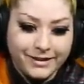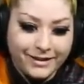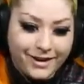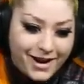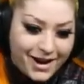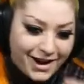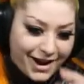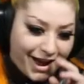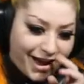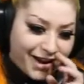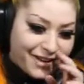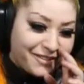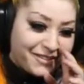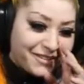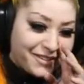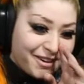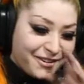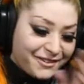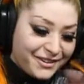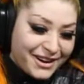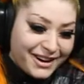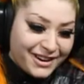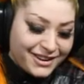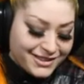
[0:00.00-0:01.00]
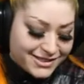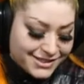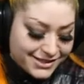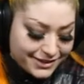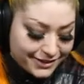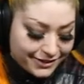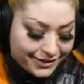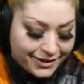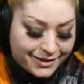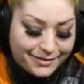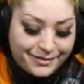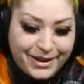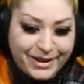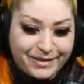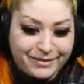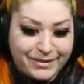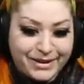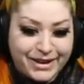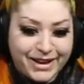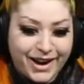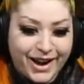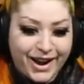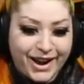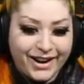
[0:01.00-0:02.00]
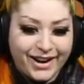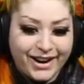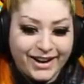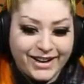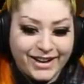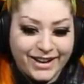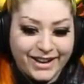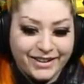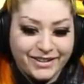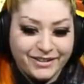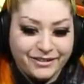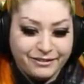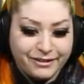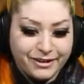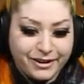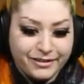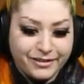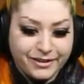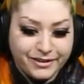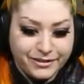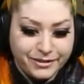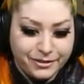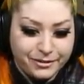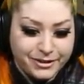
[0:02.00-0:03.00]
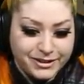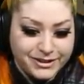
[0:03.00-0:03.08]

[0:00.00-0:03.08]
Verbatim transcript: my god, I don't know what else they're gonna make me hide. I can't do another